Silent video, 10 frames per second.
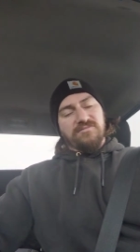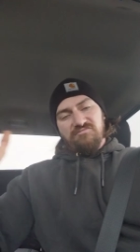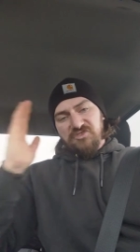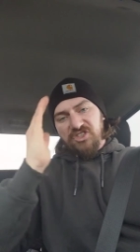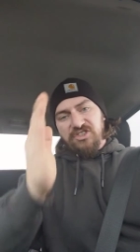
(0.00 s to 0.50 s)

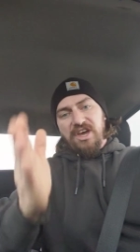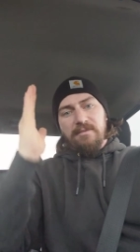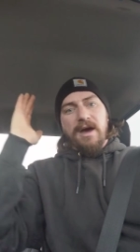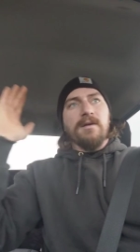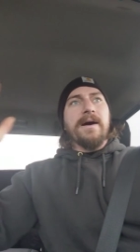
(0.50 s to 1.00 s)
set
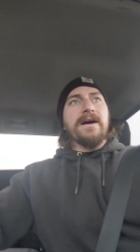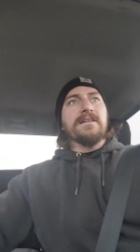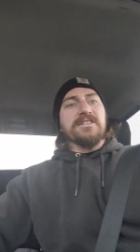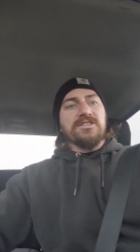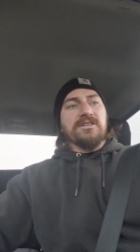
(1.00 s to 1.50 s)
amount of
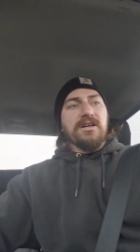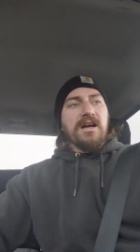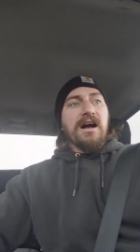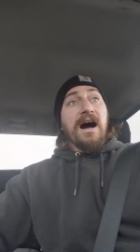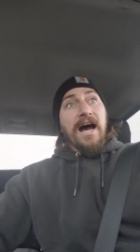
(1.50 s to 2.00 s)
mileage.
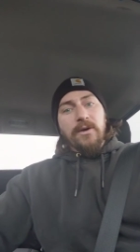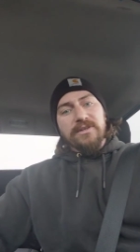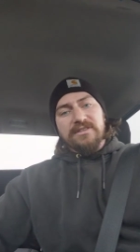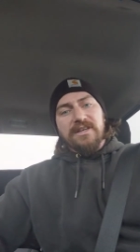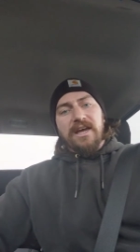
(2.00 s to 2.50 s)
I
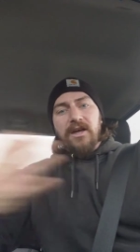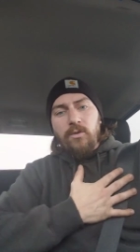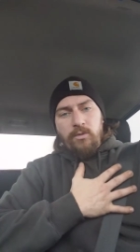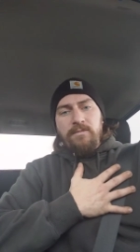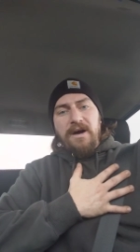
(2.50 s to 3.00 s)
would say,
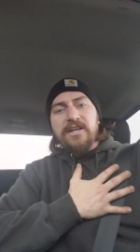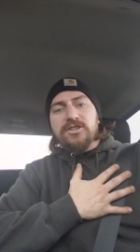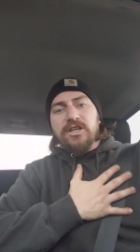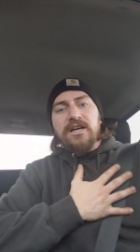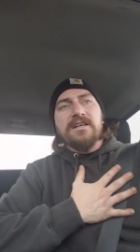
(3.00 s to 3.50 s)
with my
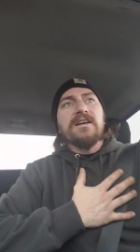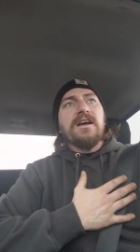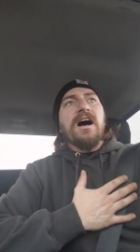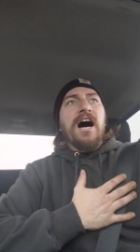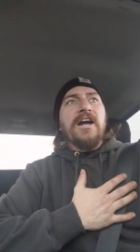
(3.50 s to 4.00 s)
truck,
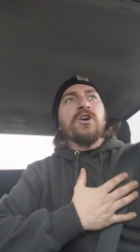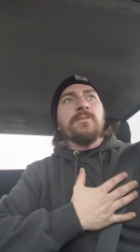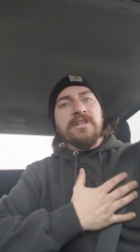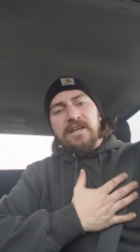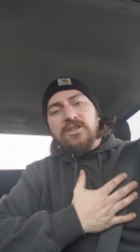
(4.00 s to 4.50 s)
I
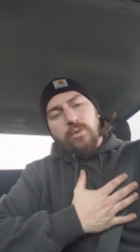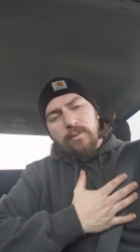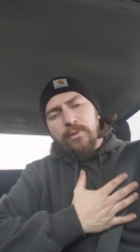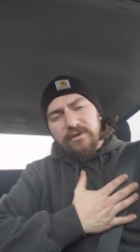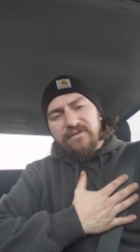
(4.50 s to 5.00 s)
normally get
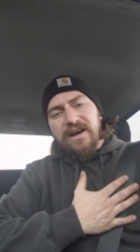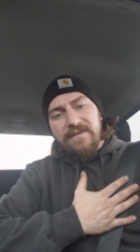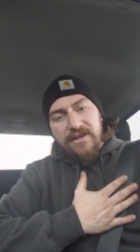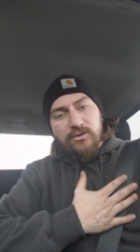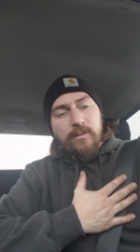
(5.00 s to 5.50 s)

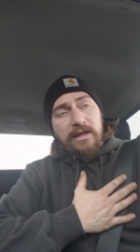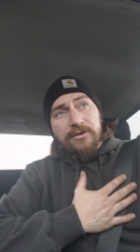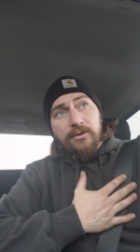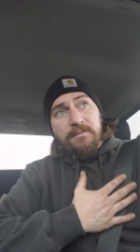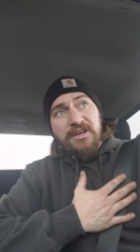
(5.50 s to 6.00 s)
12.5. That's what my
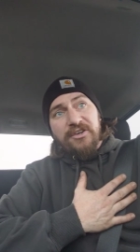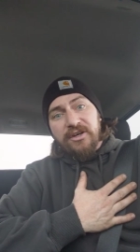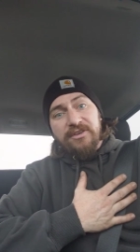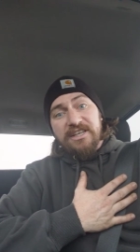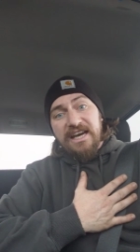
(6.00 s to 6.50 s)
little meter
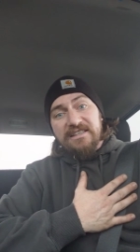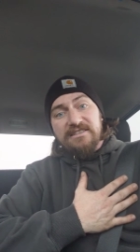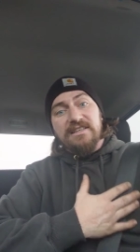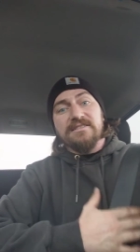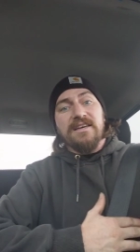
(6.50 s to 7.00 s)
on the dash
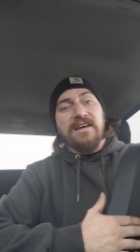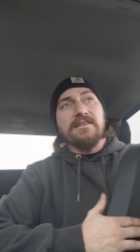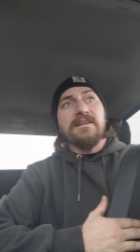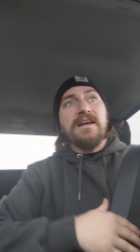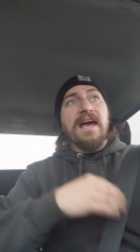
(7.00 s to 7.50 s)
says,
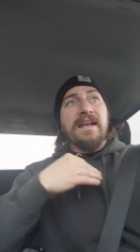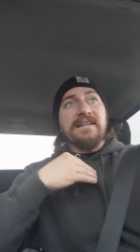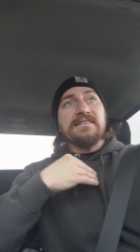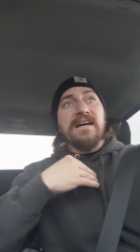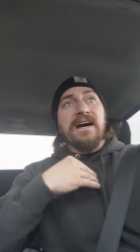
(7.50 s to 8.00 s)
okay? And
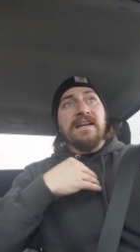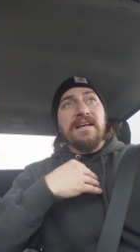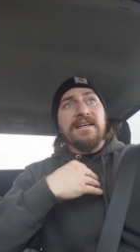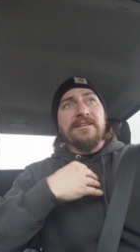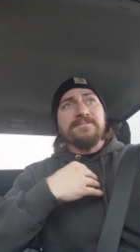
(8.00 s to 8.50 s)
it's got
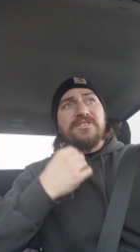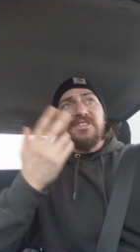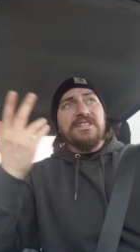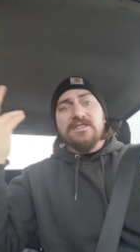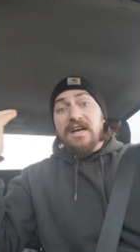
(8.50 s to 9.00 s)
a
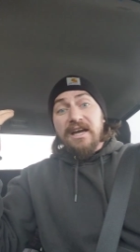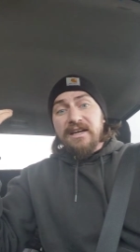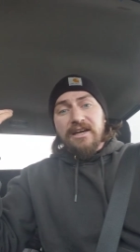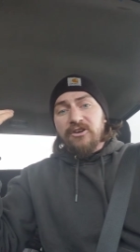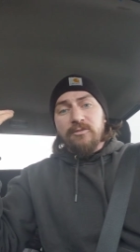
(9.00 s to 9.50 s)
6 or
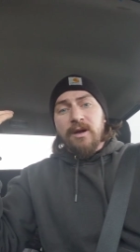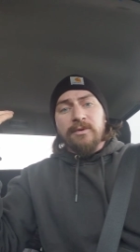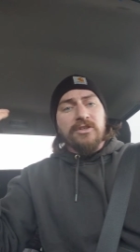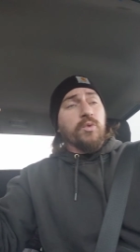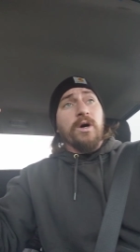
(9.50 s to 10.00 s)
8, I don't
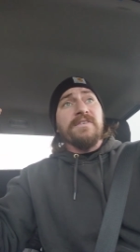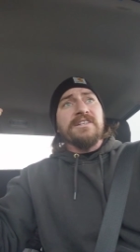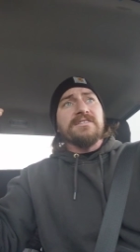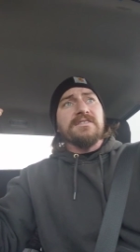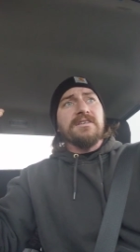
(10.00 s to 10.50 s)
remember,
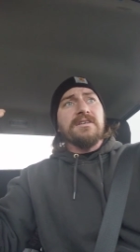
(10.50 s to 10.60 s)
12-inch,